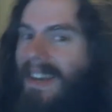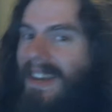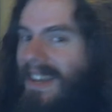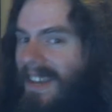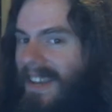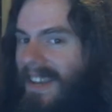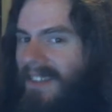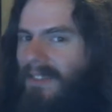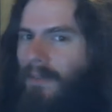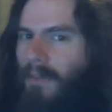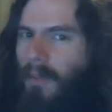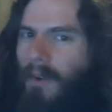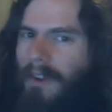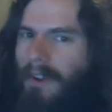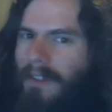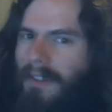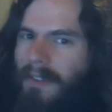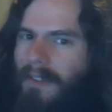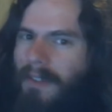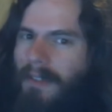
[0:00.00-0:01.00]
it's
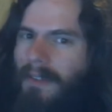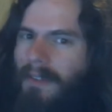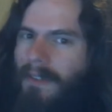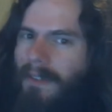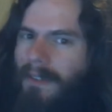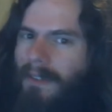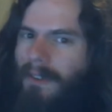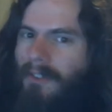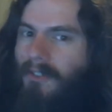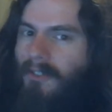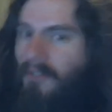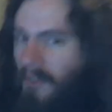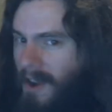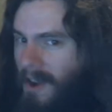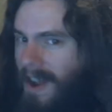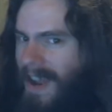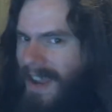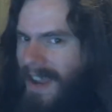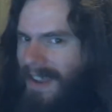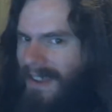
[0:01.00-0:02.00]
worth
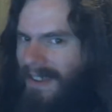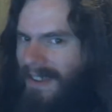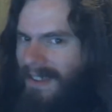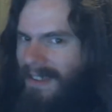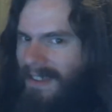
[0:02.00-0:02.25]
trying.